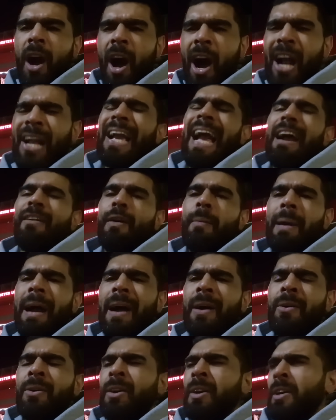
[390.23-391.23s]
Our
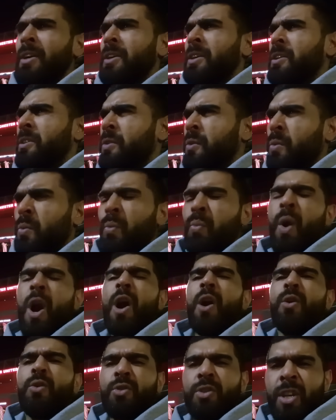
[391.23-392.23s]
Carabao
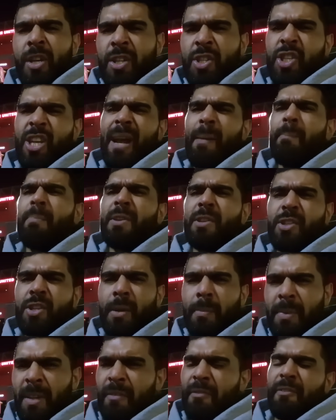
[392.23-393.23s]
World
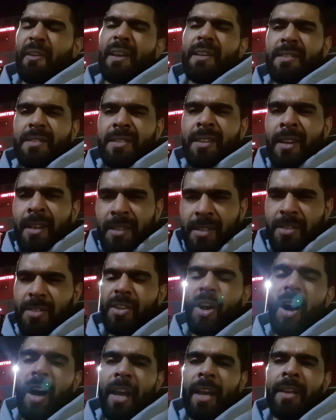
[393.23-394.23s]
Championship defence
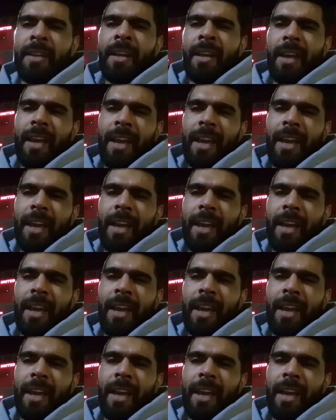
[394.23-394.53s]
started